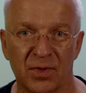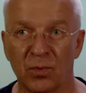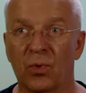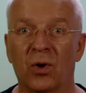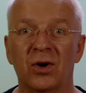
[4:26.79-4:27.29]
The
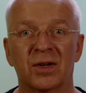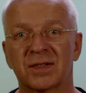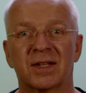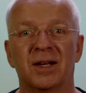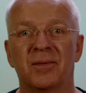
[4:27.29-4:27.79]

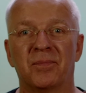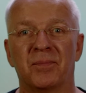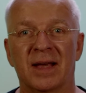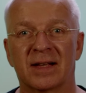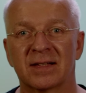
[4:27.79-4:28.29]
voice
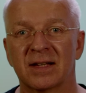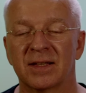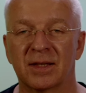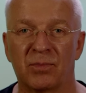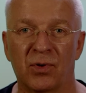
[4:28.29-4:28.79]
makes
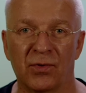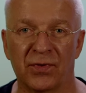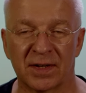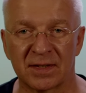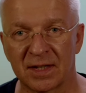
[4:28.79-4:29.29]
the
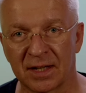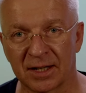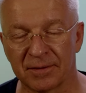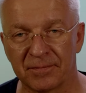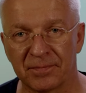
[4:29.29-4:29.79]
perfect singer.